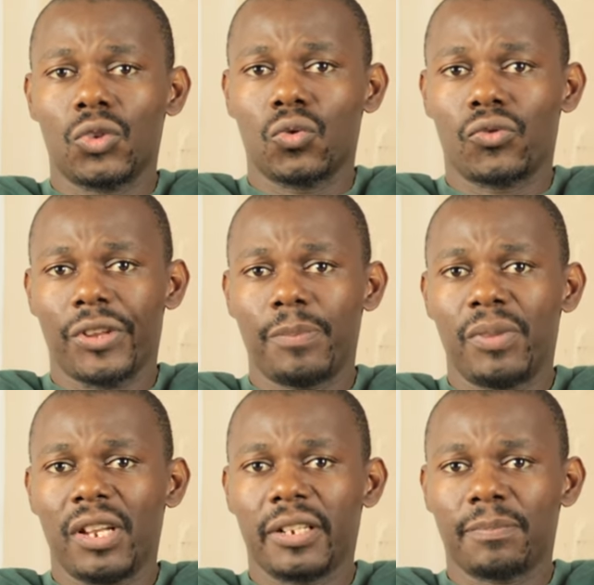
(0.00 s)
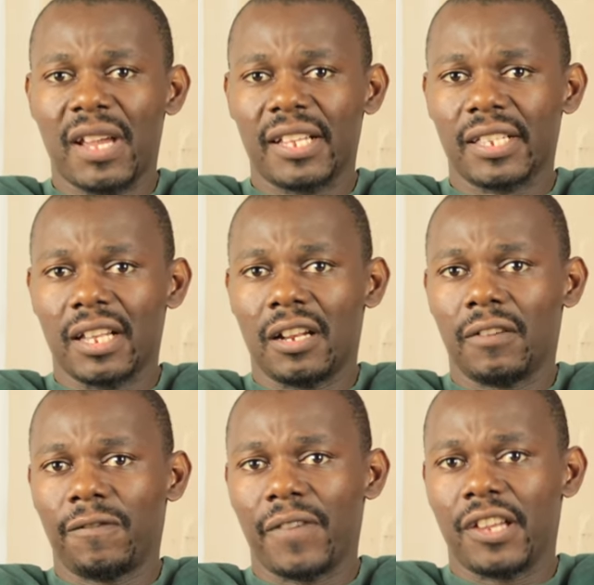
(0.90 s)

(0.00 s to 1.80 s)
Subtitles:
to rebuild myself